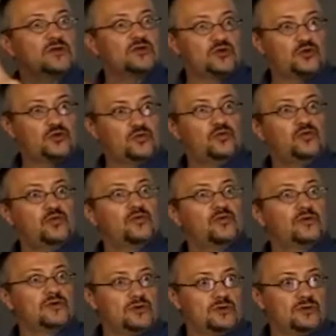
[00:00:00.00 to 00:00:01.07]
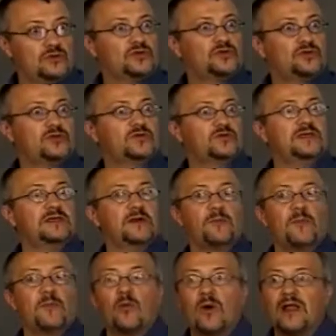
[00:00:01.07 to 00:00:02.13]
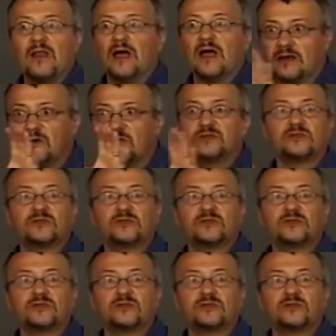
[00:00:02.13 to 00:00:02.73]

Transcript: to to the uh, Powelli or to